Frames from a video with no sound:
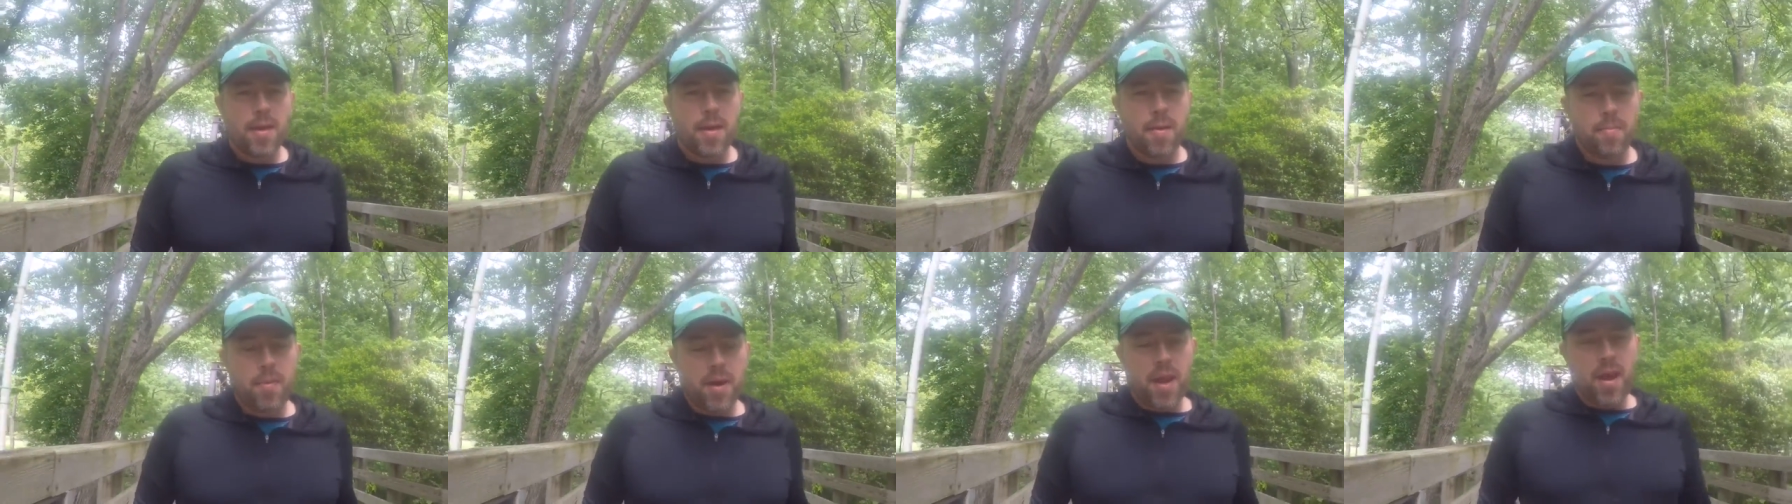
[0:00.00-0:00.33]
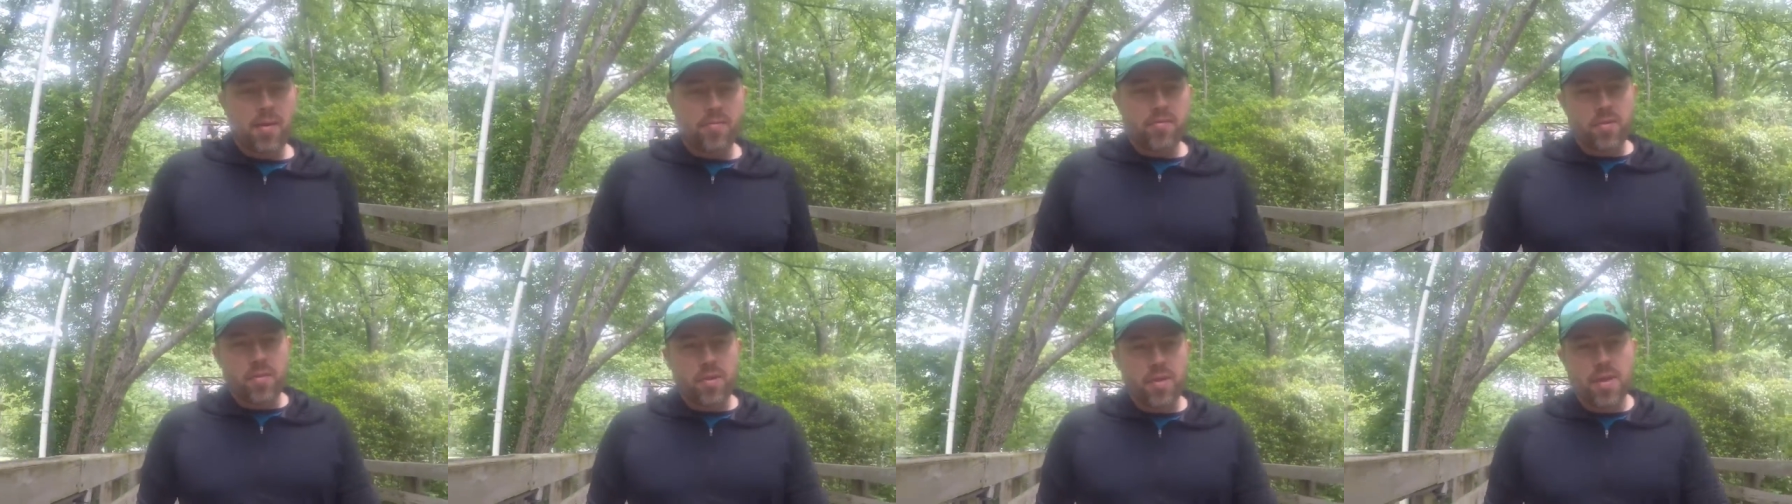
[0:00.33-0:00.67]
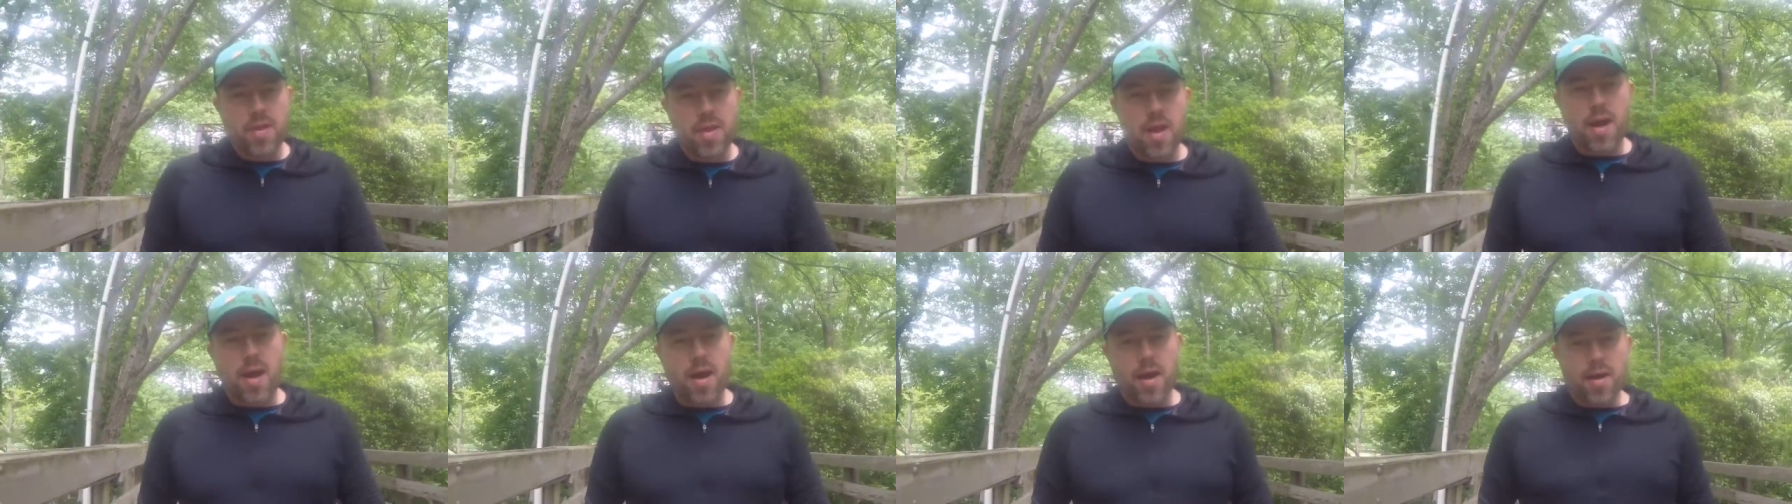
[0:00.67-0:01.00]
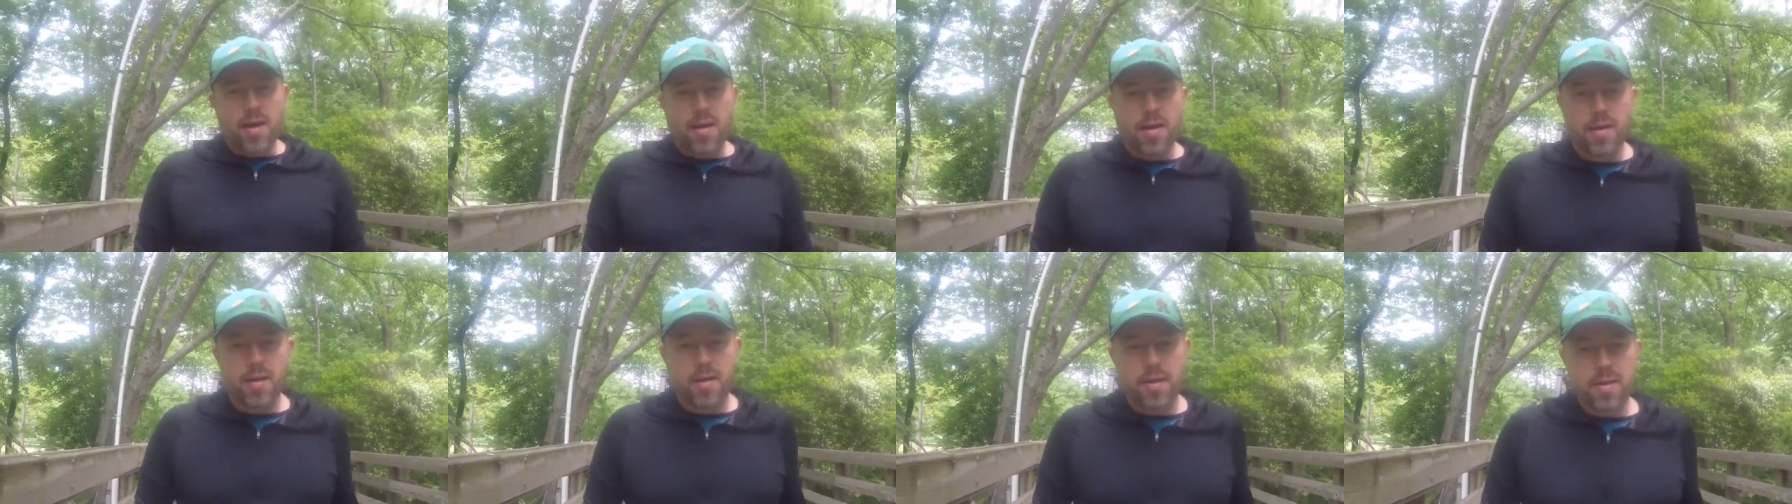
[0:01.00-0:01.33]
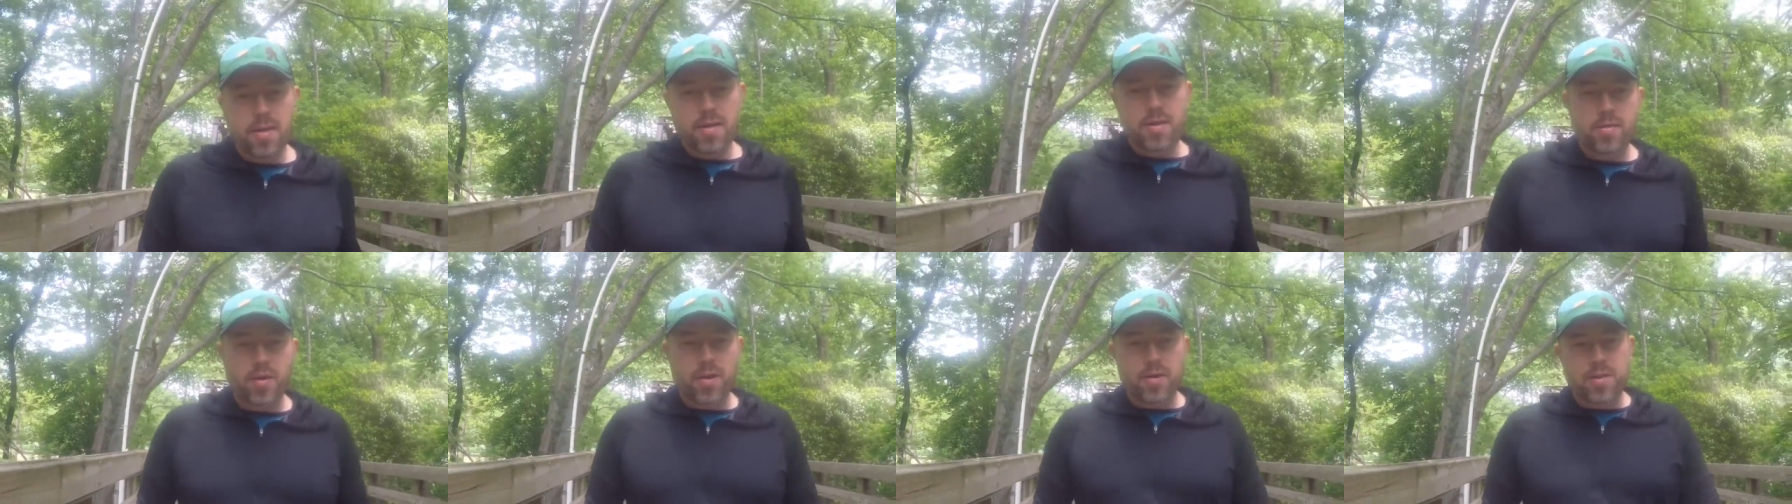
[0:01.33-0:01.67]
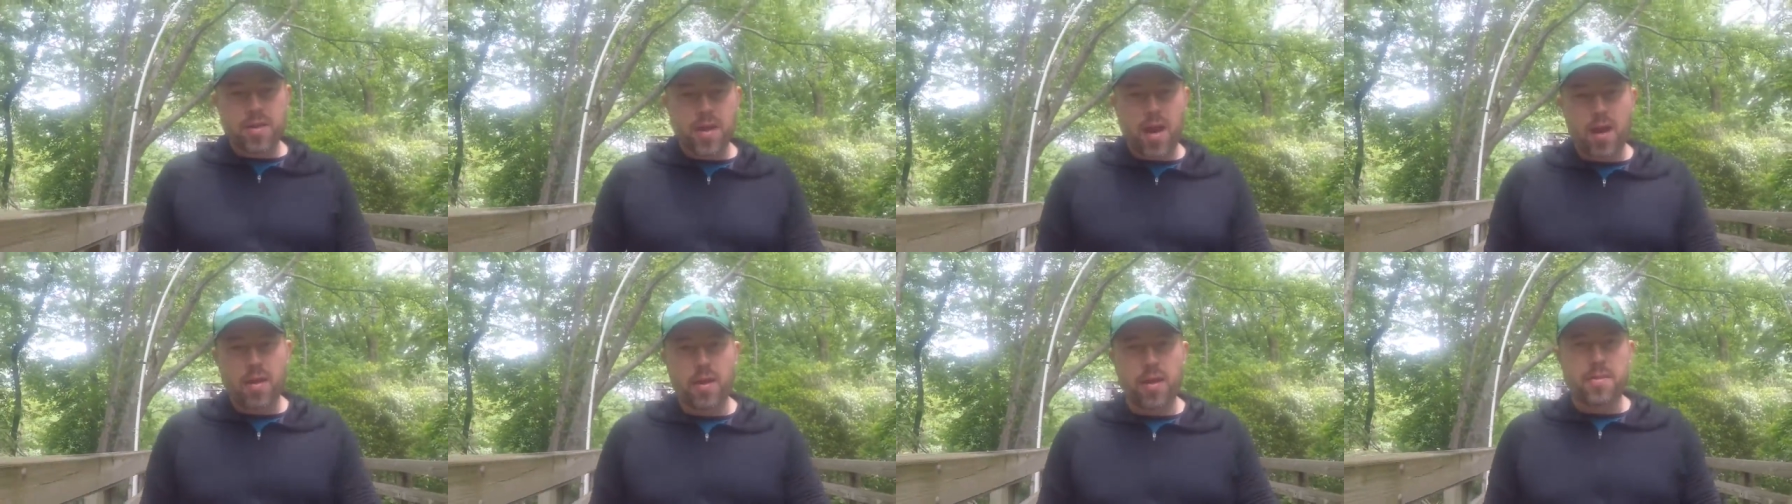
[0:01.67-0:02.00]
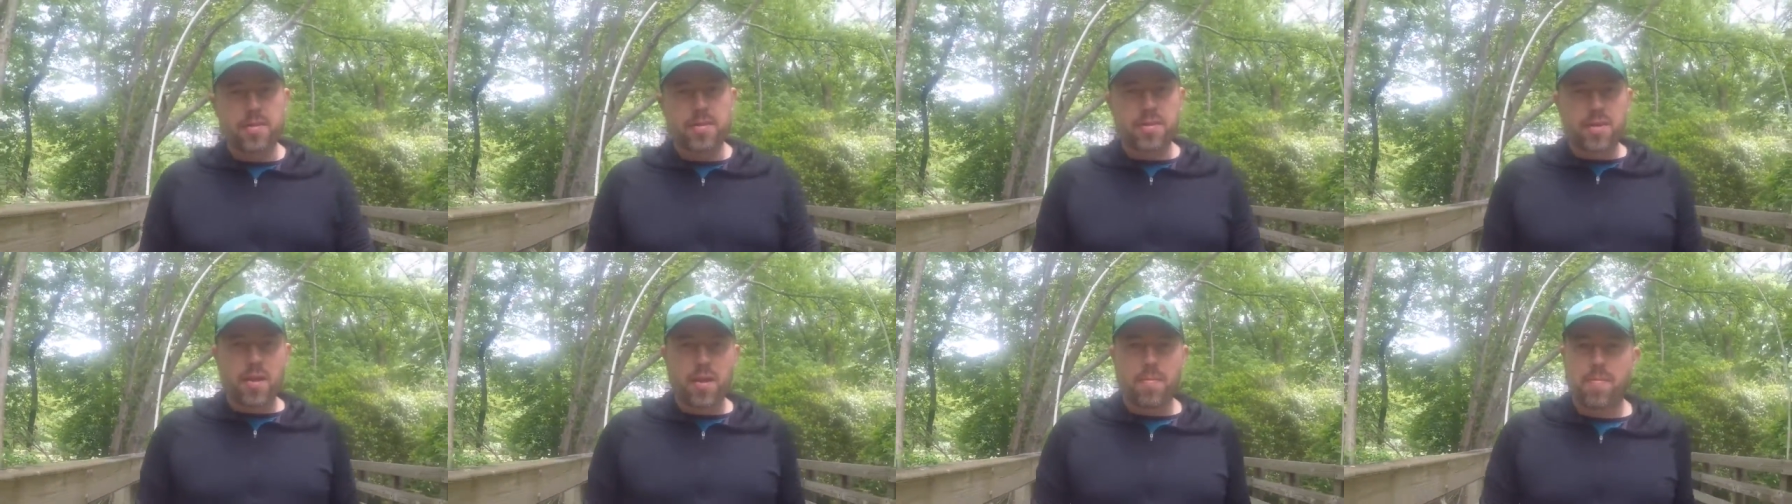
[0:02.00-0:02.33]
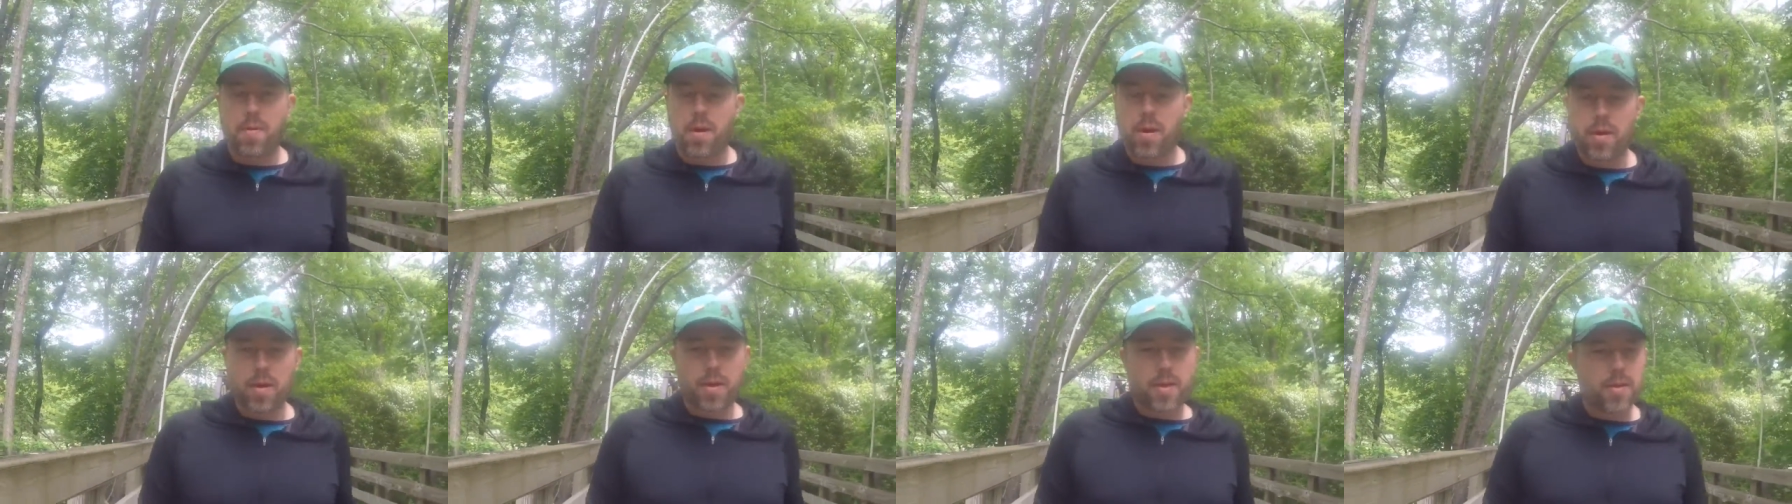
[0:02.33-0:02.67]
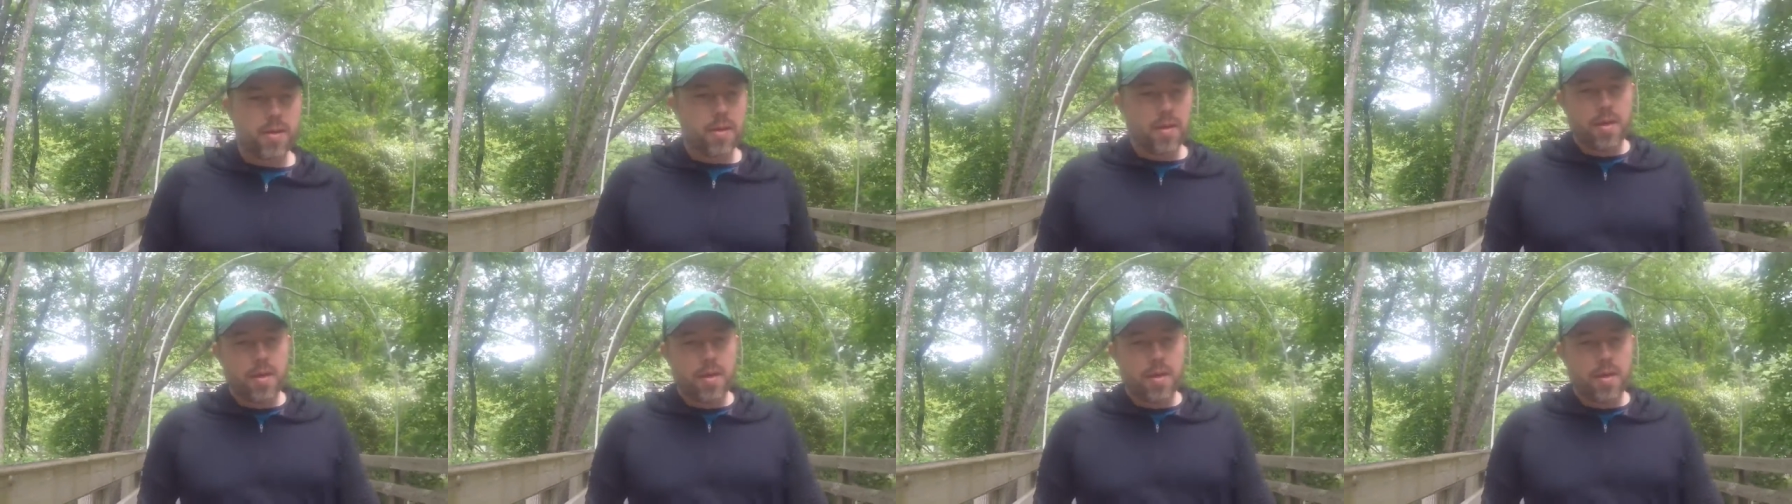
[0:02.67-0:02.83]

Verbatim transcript: but after the Grayson Highlands State Park,